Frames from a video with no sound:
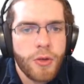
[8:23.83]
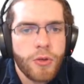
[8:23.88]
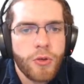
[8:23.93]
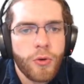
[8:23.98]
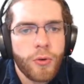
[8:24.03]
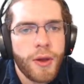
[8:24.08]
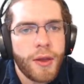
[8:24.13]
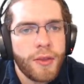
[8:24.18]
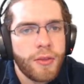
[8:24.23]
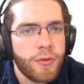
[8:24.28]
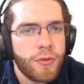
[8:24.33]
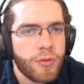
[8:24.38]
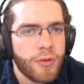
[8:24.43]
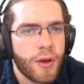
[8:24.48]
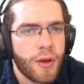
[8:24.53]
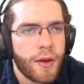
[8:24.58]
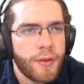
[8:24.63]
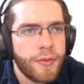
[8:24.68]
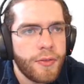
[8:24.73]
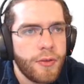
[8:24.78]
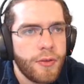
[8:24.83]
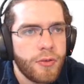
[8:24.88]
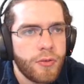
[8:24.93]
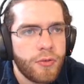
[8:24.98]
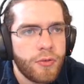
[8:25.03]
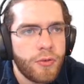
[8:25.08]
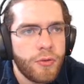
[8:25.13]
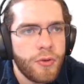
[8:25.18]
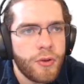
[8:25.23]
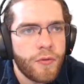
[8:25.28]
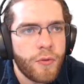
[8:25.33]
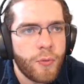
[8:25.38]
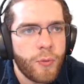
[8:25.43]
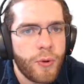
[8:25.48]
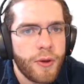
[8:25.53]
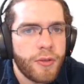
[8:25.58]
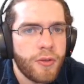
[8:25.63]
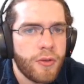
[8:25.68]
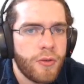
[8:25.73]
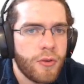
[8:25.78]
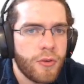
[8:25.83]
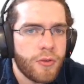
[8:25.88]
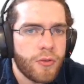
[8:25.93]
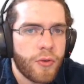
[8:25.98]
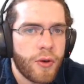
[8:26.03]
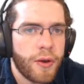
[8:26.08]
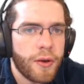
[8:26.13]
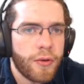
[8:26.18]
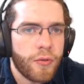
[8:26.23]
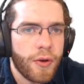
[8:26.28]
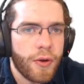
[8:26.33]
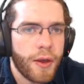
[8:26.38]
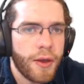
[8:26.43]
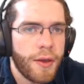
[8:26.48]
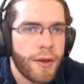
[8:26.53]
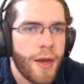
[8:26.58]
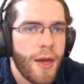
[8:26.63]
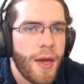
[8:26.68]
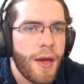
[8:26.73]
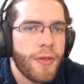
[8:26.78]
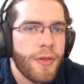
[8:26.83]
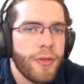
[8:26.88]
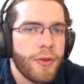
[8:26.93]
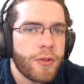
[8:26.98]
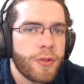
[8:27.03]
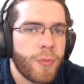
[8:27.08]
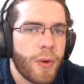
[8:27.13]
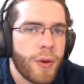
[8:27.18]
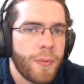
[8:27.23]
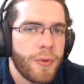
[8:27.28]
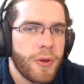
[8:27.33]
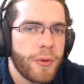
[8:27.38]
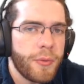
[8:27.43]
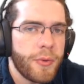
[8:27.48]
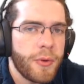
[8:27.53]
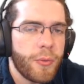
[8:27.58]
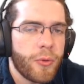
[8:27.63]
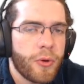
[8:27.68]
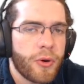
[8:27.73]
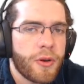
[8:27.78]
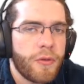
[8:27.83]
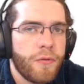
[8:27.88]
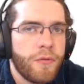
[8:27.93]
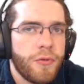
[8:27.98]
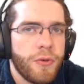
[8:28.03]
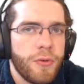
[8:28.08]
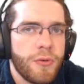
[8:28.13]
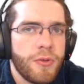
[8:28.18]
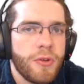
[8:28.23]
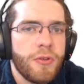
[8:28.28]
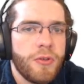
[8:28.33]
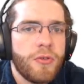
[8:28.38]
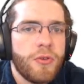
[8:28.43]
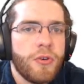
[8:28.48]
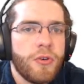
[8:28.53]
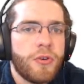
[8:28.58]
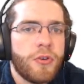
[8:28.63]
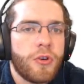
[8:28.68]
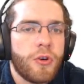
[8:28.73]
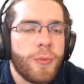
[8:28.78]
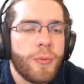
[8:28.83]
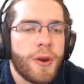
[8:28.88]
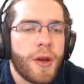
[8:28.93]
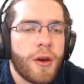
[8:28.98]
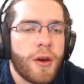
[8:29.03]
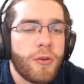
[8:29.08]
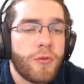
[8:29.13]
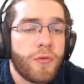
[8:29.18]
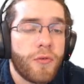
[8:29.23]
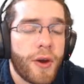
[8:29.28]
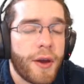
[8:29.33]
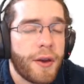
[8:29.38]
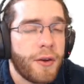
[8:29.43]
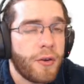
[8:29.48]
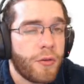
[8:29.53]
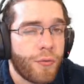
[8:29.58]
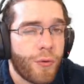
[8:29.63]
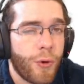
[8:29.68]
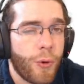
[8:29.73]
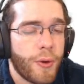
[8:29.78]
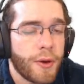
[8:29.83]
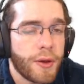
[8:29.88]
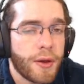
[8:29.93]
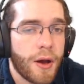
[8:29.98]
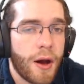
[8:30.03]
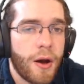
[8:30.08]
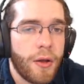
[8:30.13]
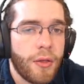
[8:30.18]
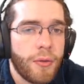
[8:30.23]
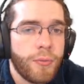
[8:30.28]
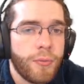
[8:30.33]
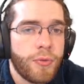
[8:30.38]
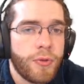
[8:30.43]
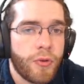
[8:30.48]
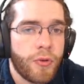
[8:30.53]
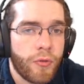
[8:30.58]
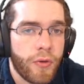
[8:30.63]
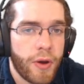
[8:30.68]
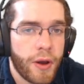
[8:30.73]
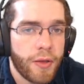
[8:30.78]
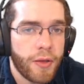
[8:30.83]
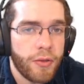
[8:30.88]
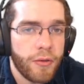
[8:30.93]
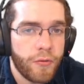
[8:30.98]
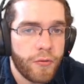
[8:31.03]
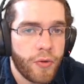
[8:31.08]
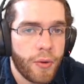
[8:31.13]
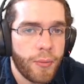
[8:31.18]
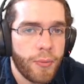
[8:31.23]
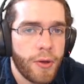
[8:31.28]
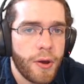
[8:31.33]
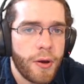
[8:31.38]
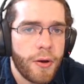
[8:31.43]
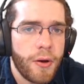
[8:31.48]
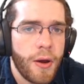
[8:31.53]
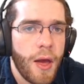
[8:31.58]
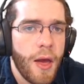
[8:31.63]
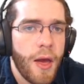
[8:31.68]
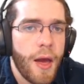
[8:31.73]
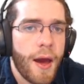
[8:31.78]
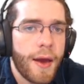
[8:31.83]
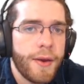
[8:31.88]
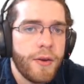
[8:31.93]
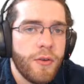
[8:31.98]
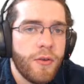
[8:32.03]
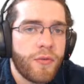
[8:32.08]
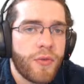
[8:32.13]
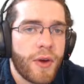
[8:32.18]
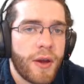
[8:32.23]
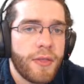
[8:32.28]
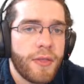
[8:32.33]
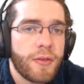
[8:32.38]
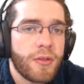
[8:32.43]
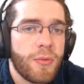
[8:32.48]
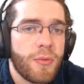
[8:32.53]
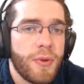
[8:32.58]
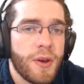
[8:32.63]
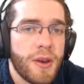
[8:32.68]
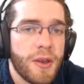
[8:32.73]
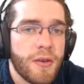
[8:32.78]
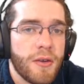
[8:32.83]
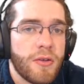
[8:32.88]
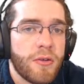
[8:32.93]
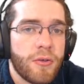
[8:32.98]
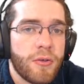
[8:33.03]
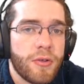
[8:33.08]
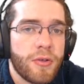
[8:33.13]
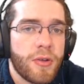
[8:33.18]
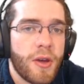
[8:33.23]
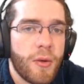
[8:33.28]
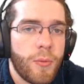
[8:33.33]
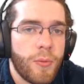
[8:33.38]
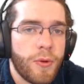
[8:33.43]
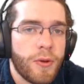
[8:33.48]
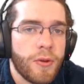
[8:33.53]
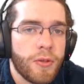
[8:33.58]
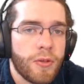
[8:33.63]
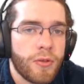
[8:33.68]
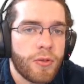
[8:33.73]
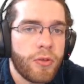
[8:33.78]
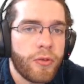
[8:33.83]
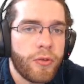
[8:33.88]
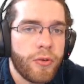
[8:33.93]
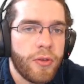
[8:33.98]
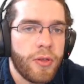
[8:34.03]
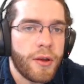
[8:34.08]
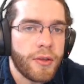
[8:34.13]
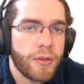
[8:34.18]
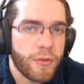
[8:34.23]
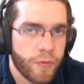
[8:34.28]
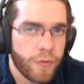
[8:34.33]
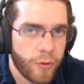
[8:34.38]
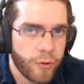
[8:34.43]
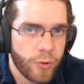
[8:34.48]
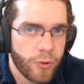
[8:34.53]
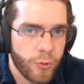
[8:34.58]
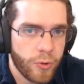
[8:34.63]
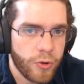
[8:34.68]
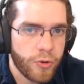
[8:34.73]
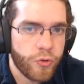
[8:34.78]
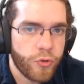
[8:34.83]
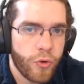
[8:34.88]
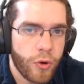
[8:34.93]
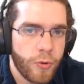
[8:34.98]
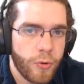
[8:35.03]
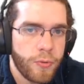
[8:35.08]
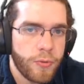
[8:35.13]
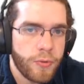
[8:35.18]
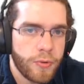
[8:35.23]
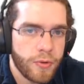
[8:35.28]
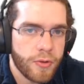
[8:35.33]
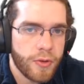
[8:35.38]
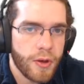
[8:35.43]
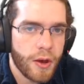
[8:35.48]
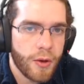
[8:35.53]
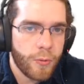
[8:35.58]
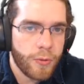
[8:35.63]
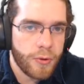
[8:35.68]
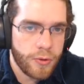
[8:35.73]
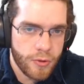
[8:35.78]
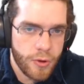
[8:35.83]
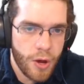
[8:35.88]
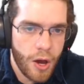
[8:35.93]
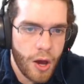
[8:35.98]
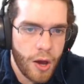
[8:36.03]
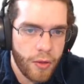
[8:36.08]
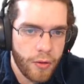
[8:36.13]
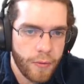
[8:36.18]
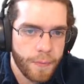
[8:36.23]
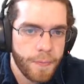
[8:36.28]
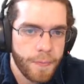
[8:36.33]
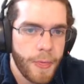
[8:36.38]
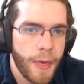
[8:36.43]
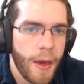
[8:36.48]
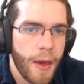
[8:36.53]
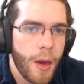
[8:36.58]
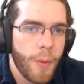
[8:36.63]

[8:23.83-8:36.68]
So again, there's these are 2 different ways that you can create an array. This might be a bit more confusing to determine how to find a row and column directly from there. I do find this a bit easier to say because it's literally like the first one is row, the second one is column.